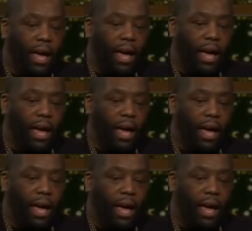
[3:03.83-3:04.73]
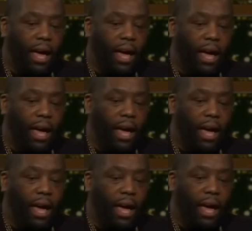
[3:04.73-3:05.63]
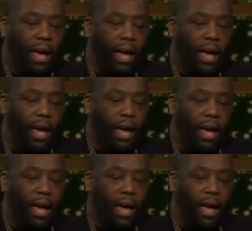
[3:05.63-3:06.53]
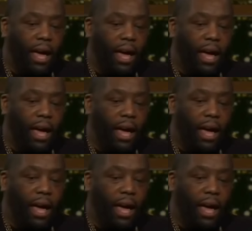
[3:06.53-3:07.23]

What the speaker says: (silent)